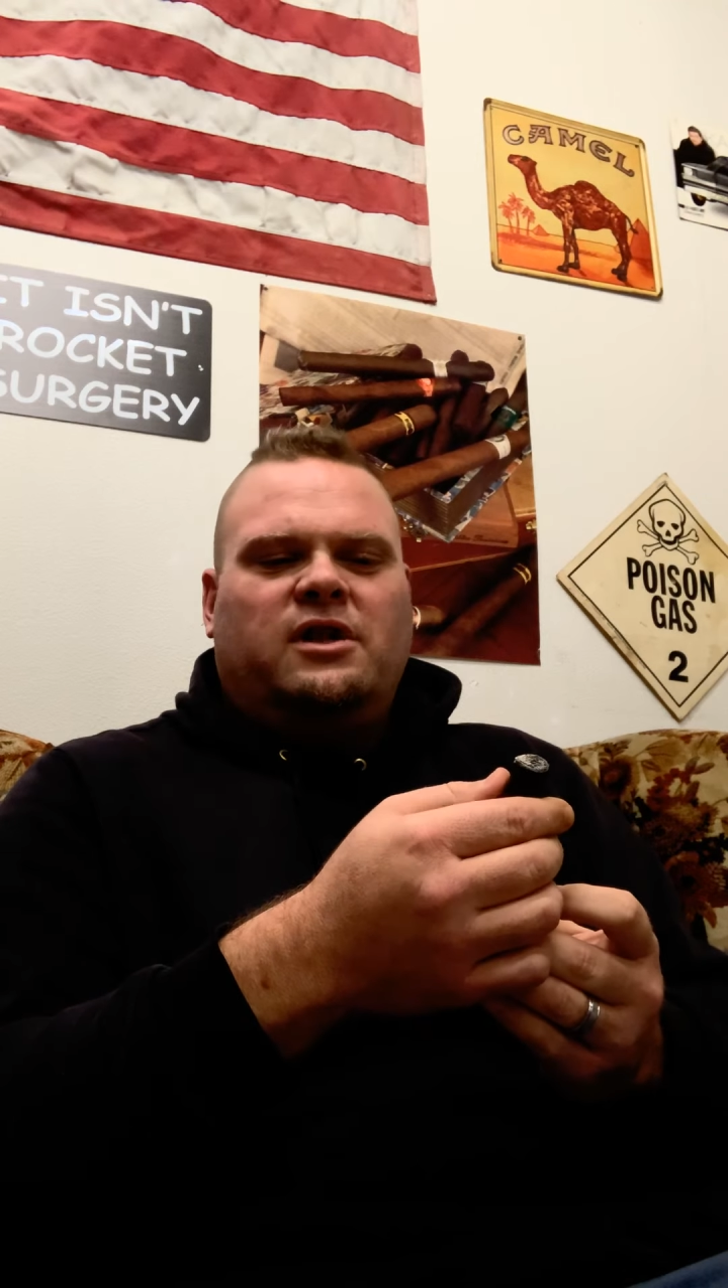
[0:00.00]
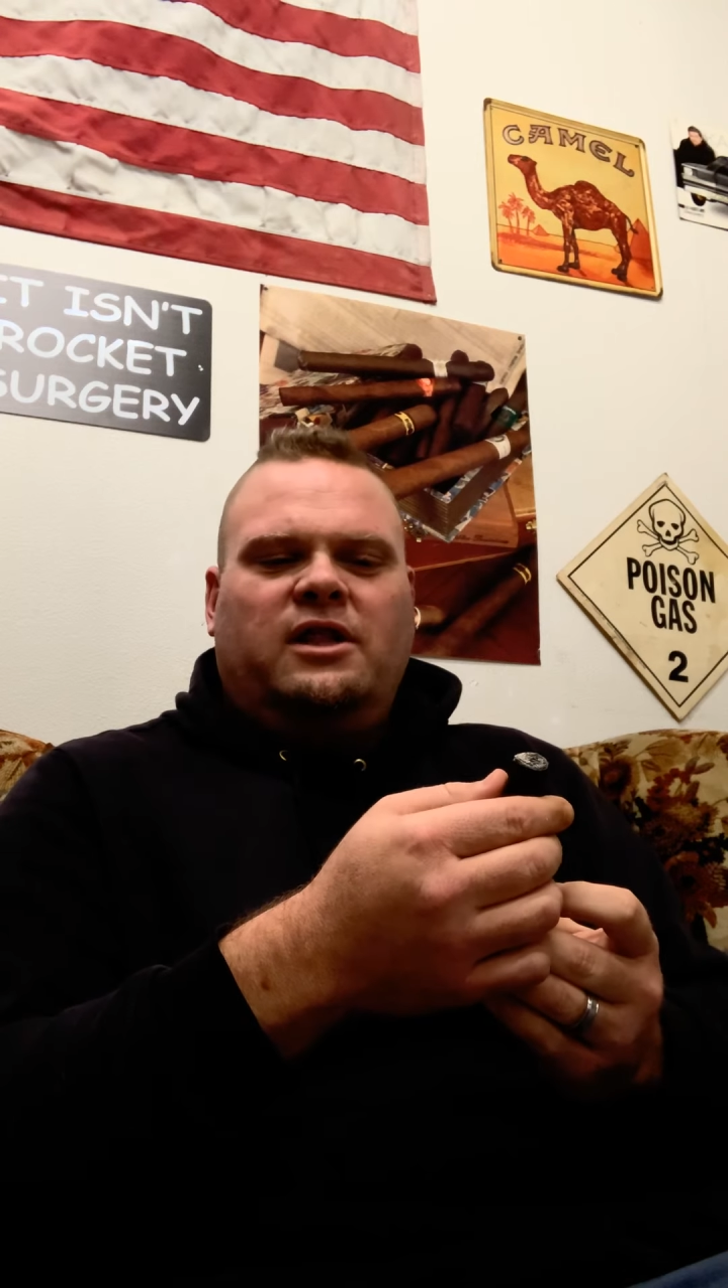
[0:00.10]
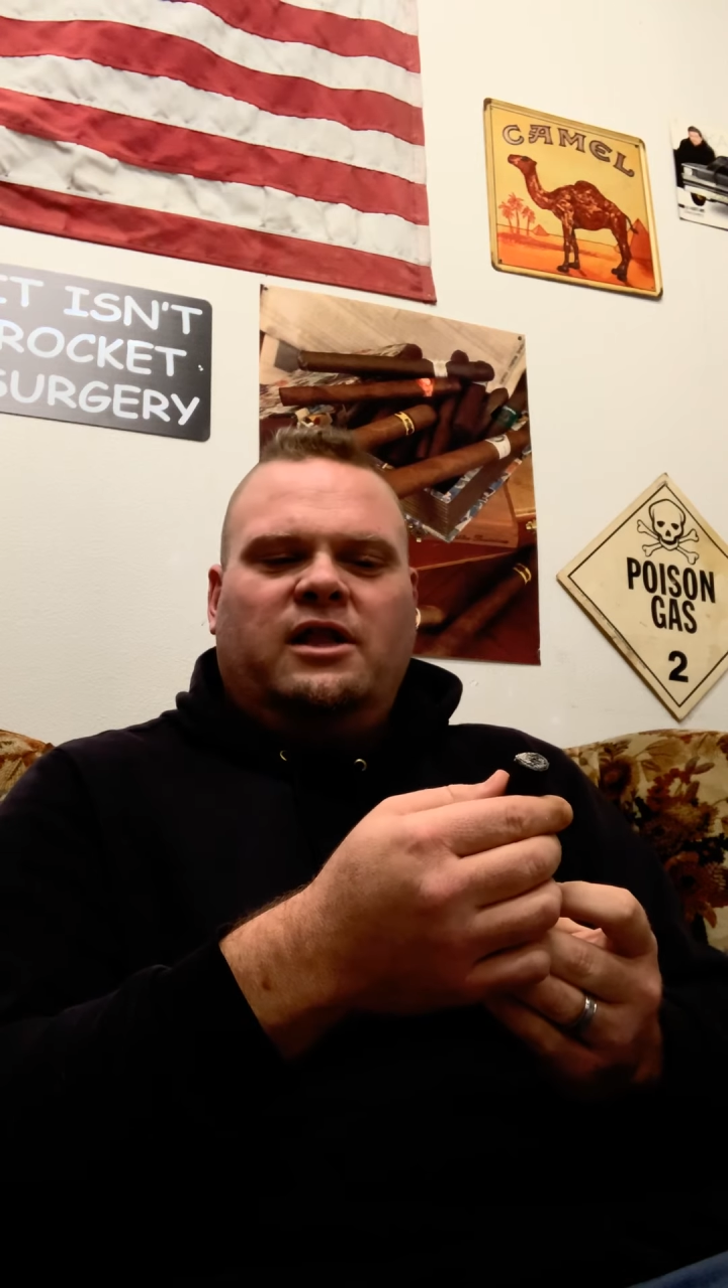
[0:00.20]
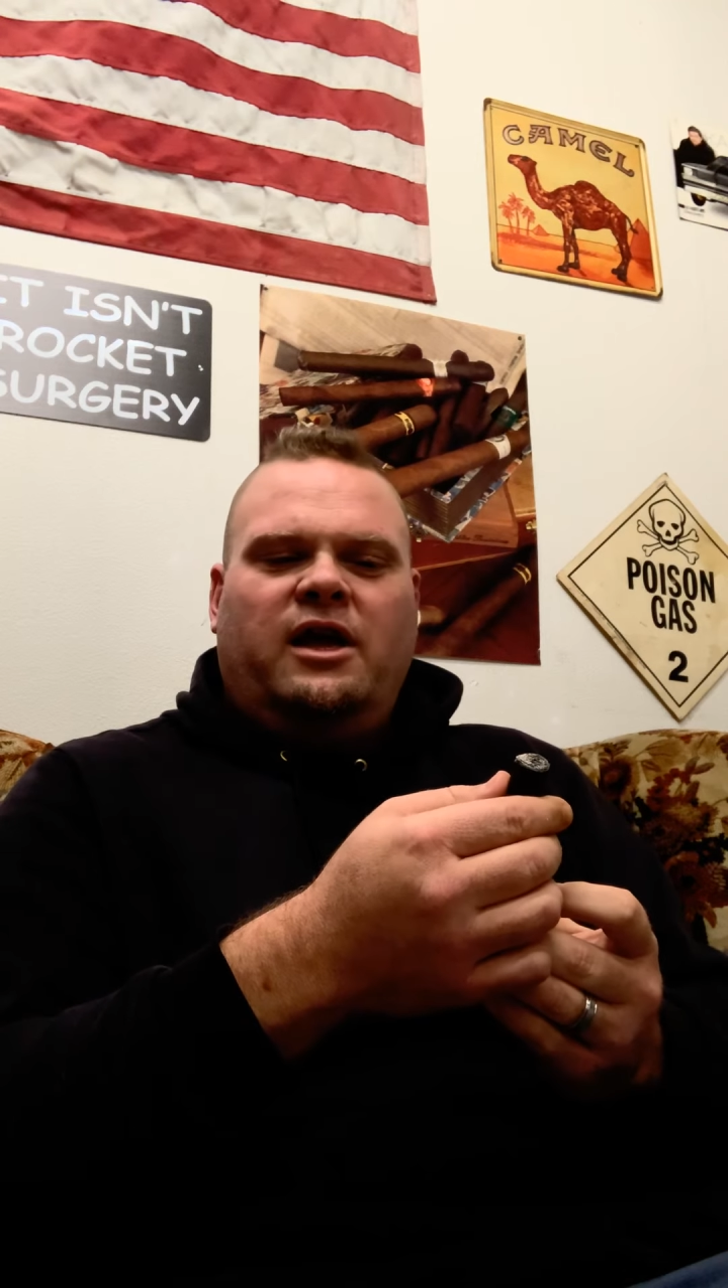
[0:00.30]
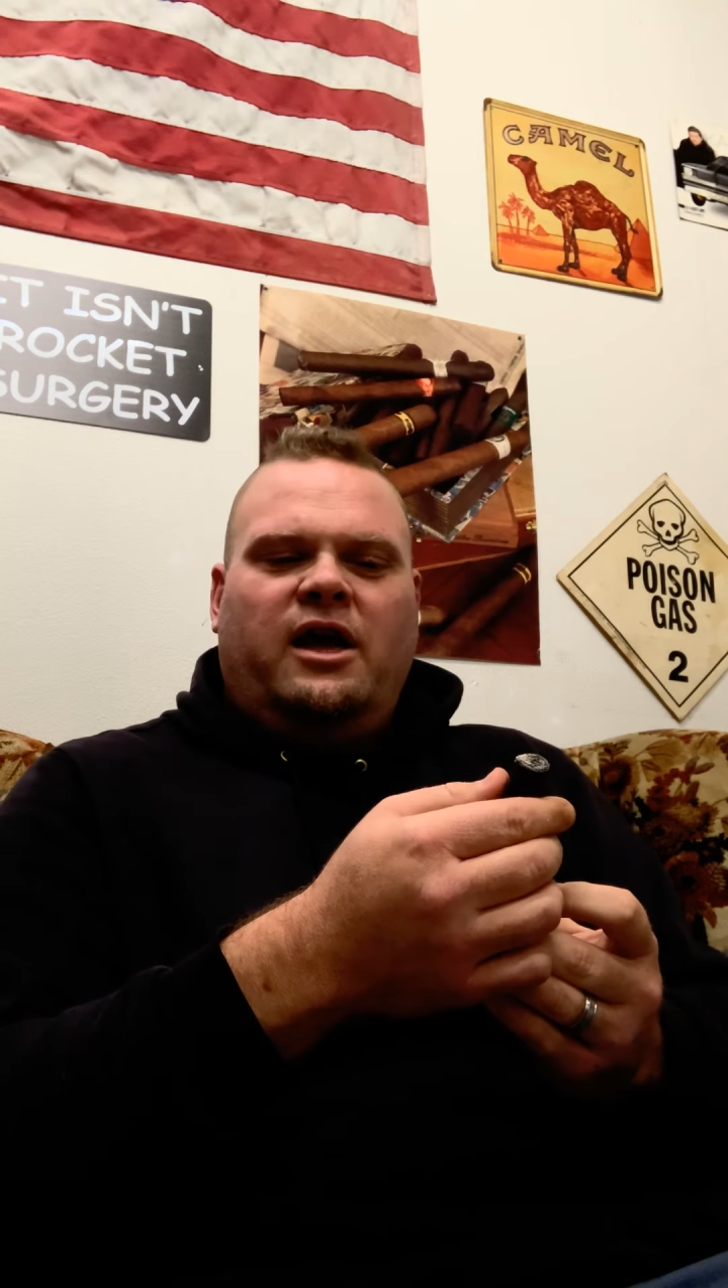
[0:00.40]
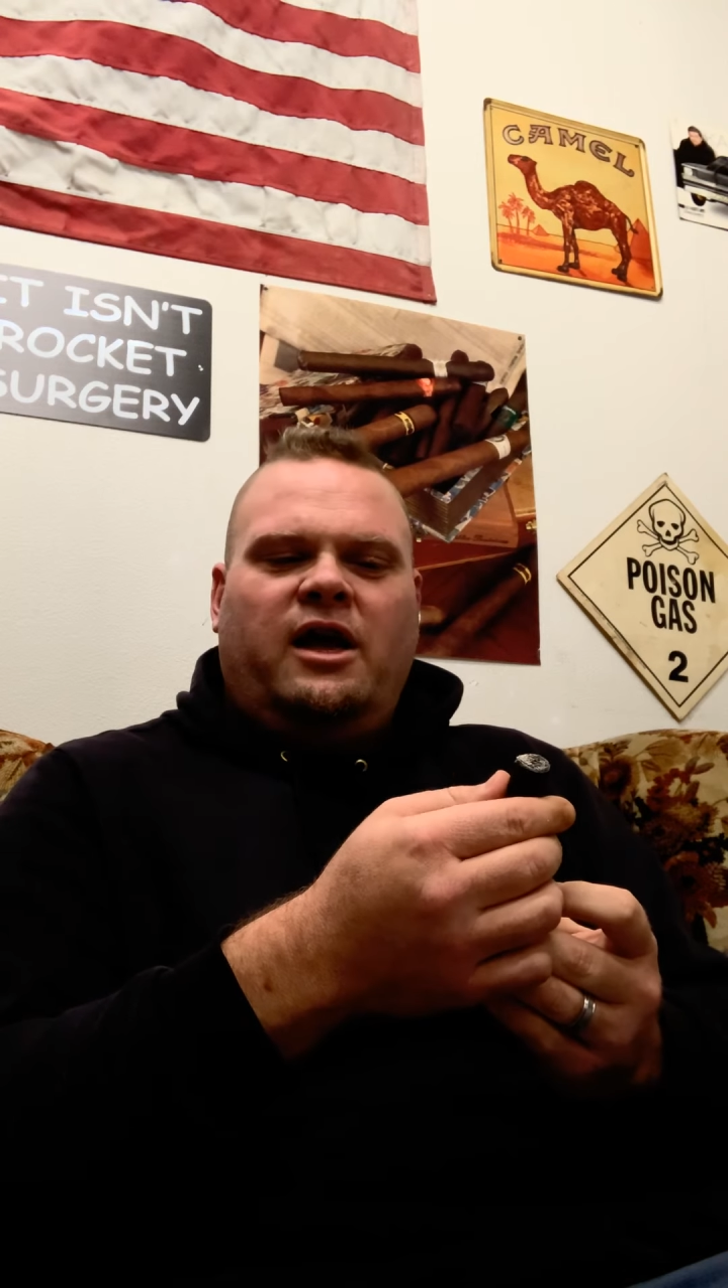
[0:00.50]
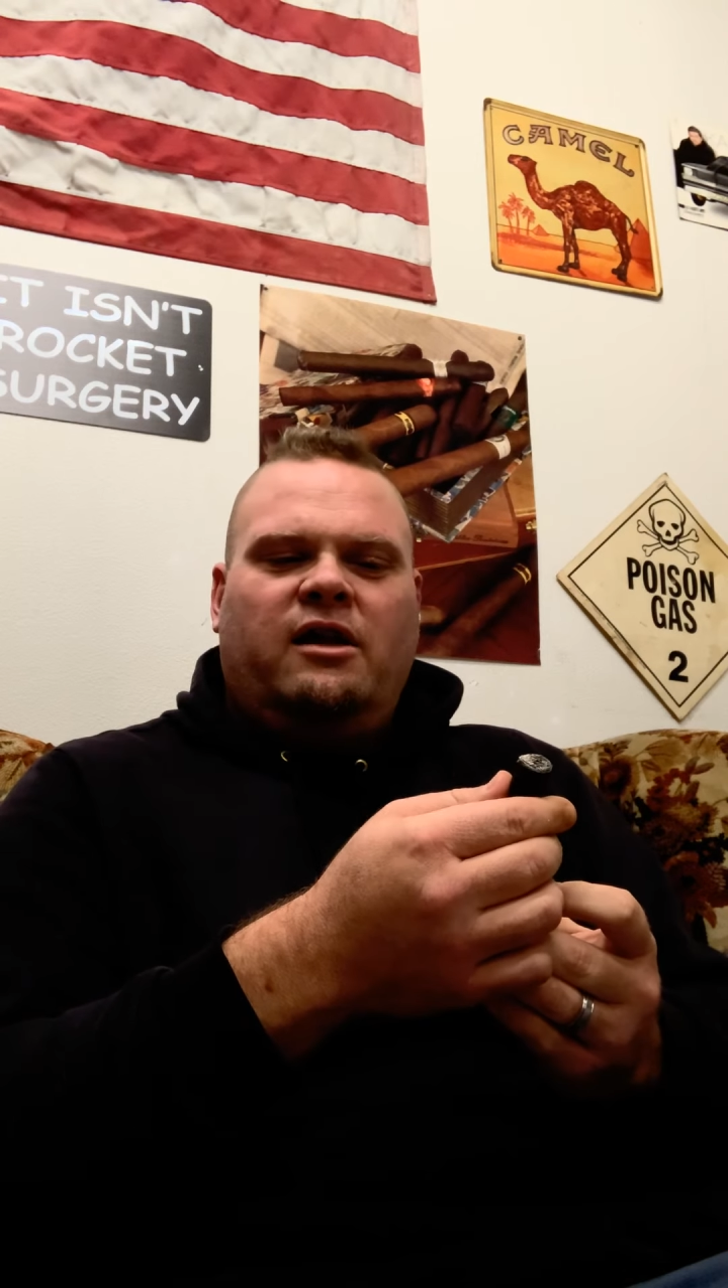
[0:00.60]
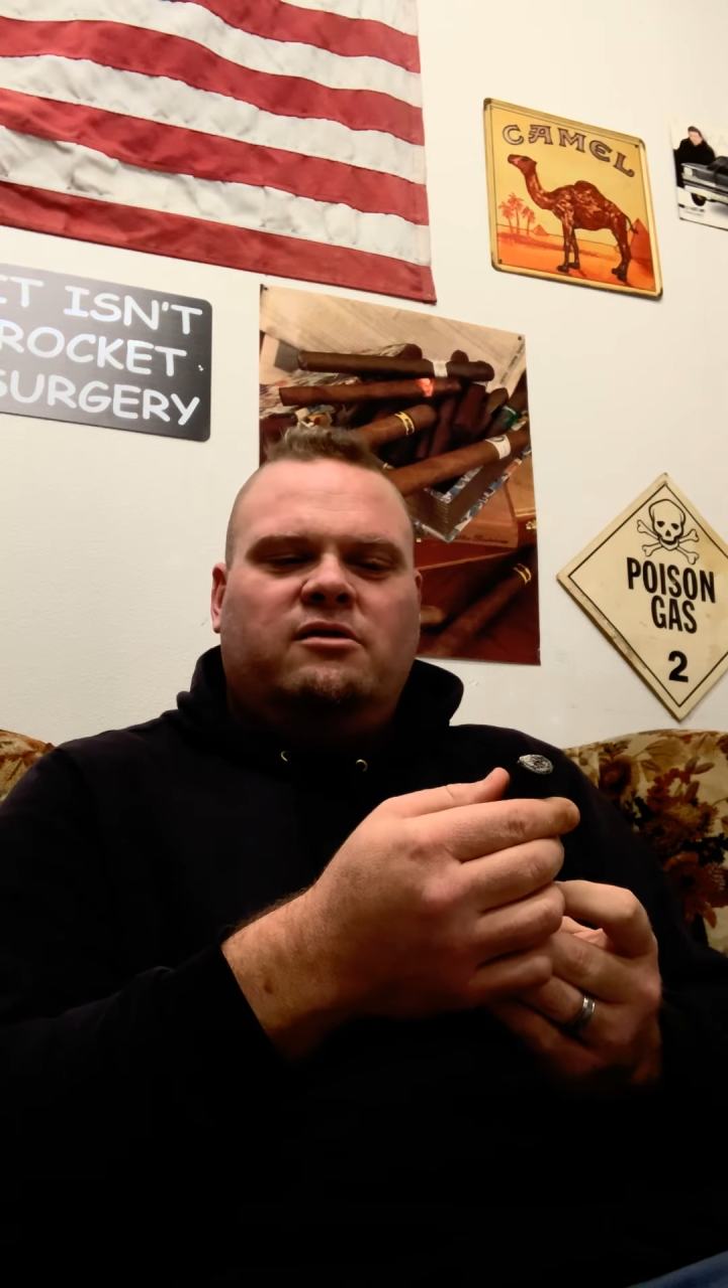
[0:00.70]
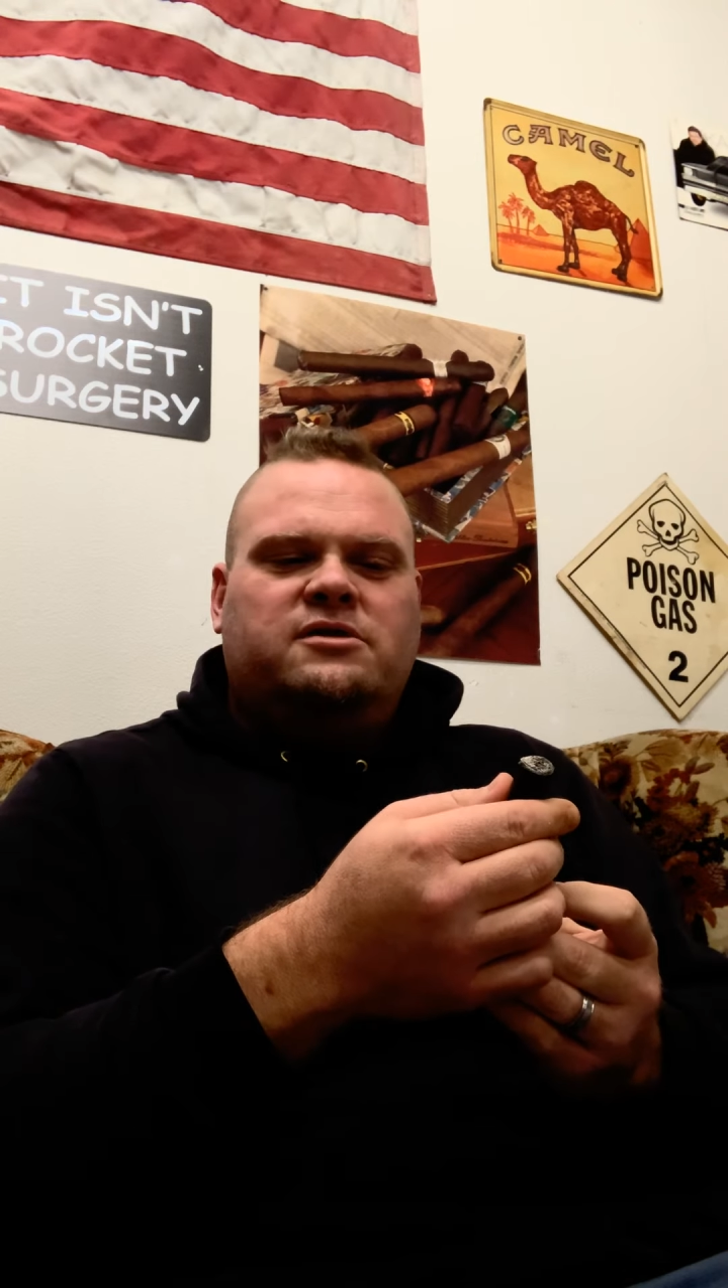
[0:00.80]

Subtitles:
little